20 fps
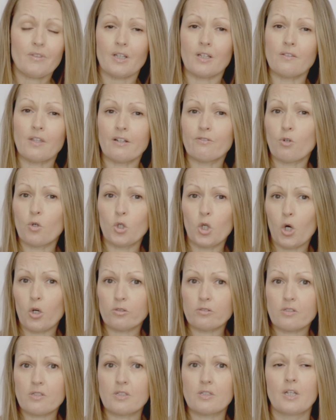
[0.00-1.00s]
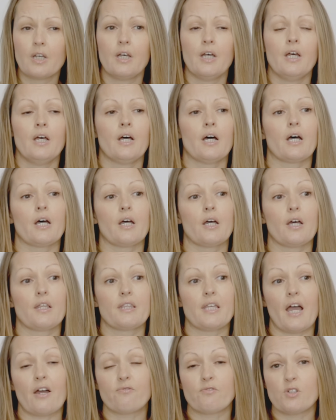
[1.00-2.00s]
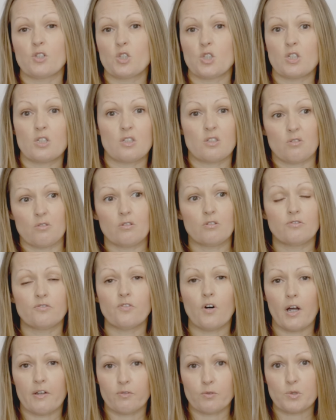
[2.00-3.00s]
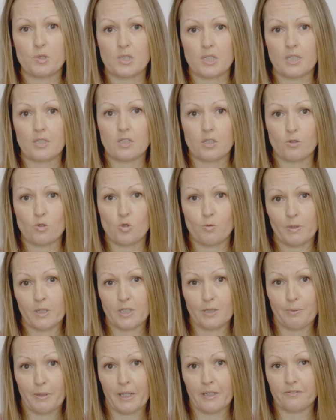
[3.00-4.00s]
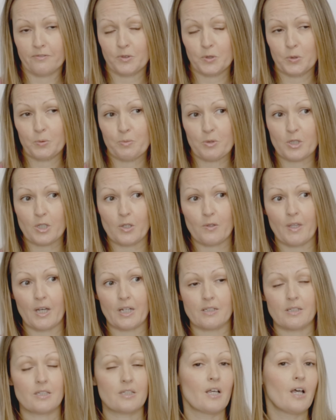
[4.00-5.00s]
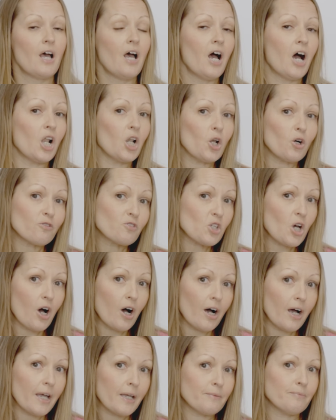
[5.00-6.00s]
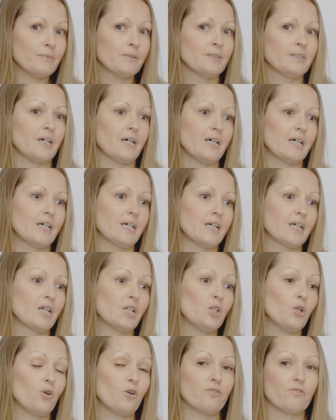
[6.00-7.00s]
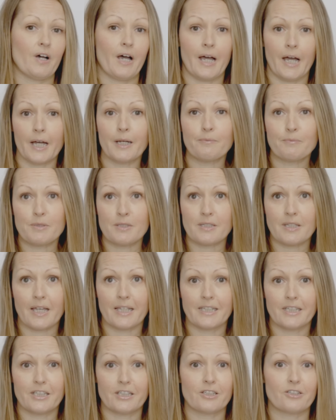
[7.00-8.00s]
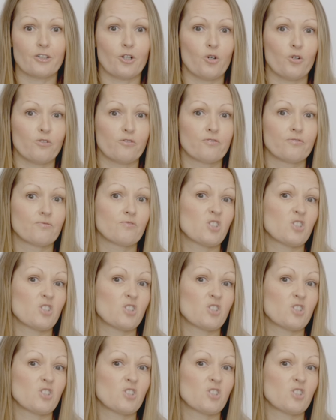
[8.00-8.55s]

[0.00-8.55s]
They're on lots. The average is sort of 5 or 6 social media platforms. So that's a lot of time, a lot of apps, and a lot of